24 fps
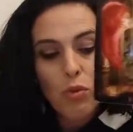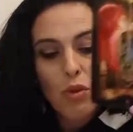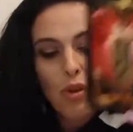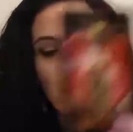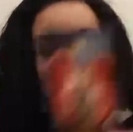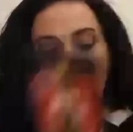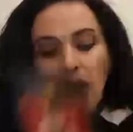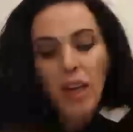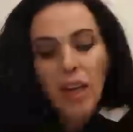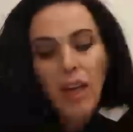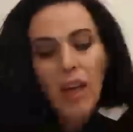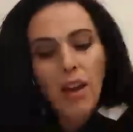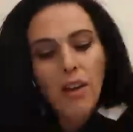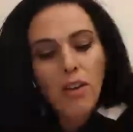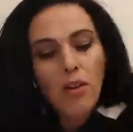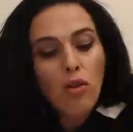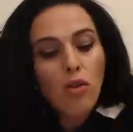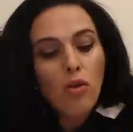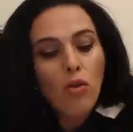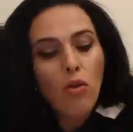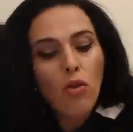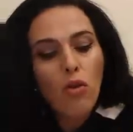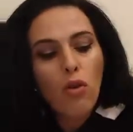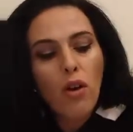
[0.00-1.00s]
But again,
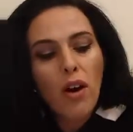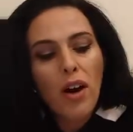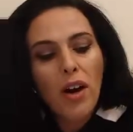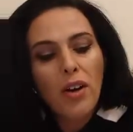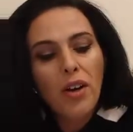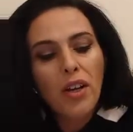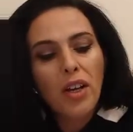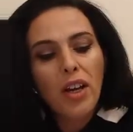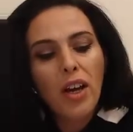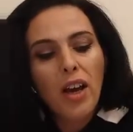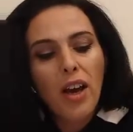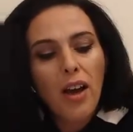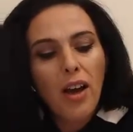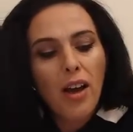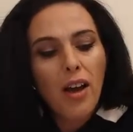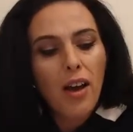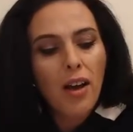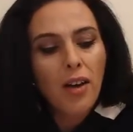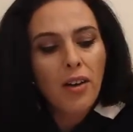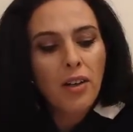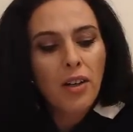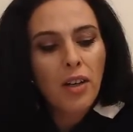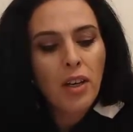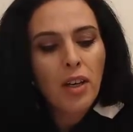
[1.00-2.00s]
your crowning
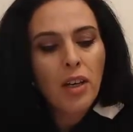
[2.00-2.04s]
card